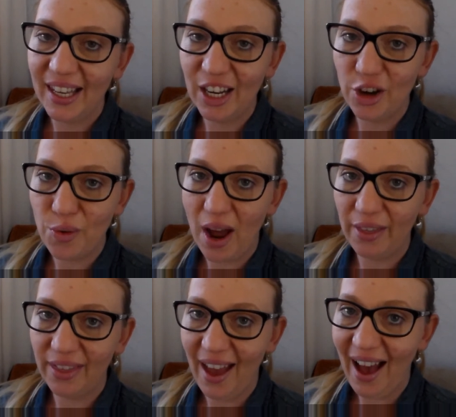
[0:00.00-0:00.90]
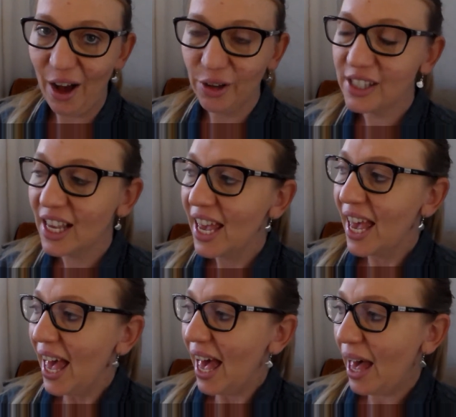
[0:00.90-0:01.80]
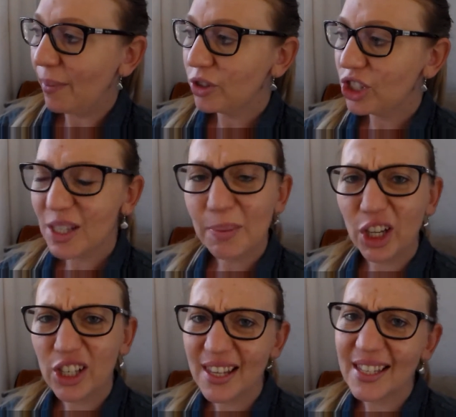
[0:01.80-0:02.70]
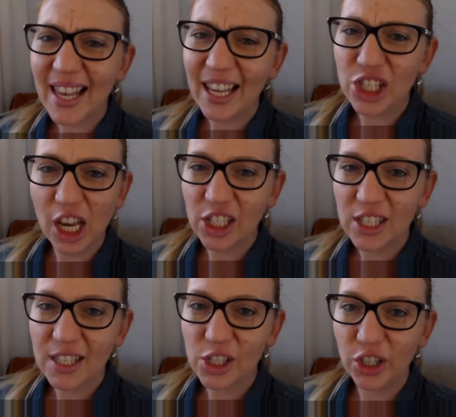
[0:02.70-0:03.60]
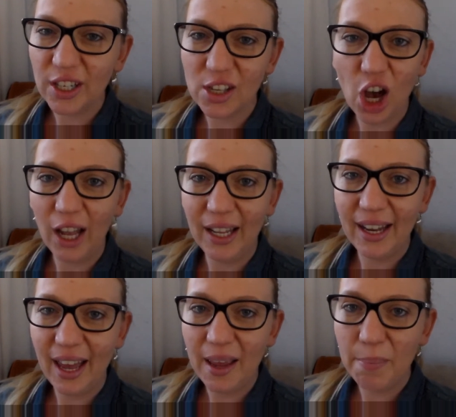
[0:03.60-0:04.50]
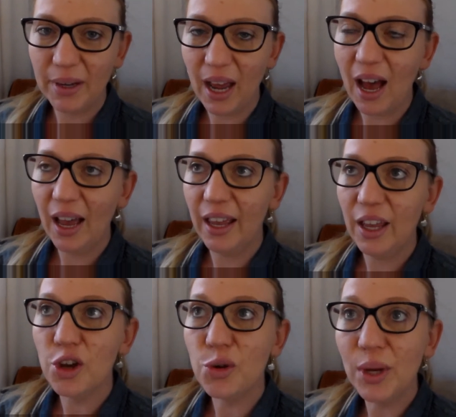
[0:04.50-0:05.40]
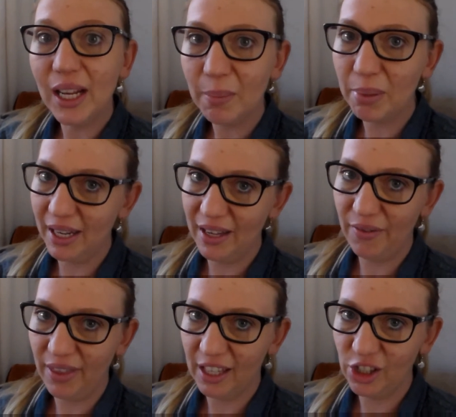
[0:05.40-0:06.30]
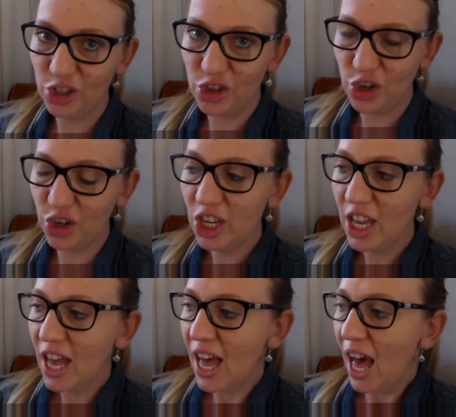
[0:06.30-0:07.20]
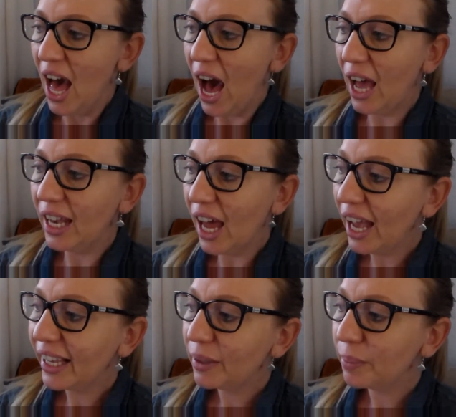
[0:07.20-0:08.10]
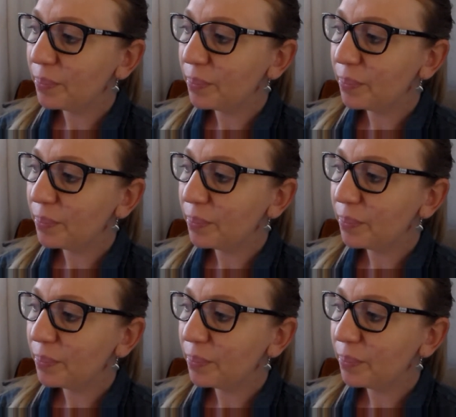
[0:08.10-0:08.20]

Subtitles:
in and around the house, just because they say change is as good as a holiday, but I really believe that's true. I like